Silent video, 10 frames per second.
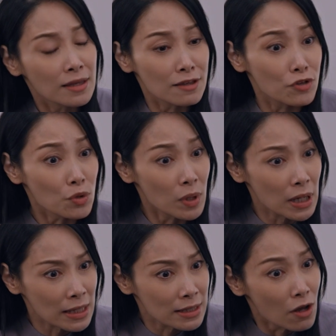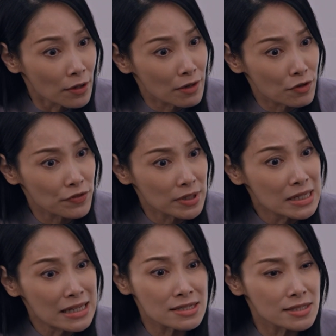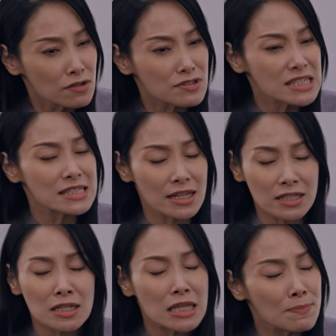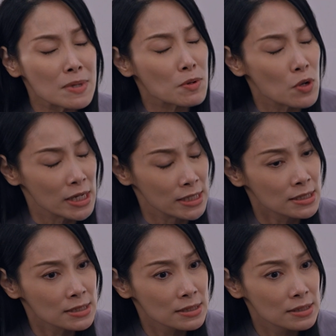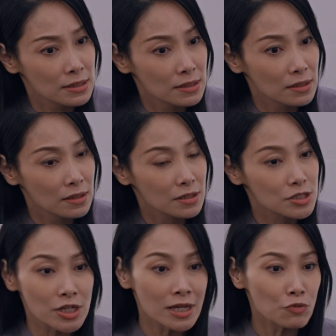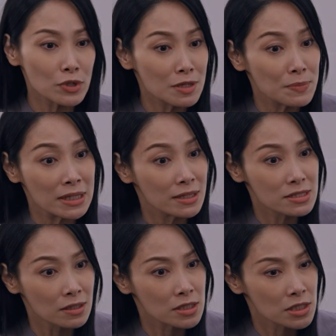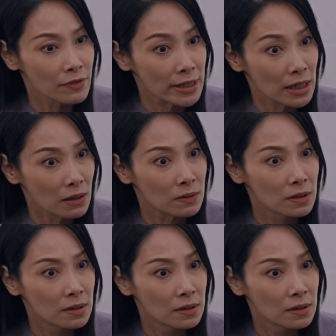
If you were harder on Aravind instead of just letting him keep quiet, Jane wouldn't be in this condition right now.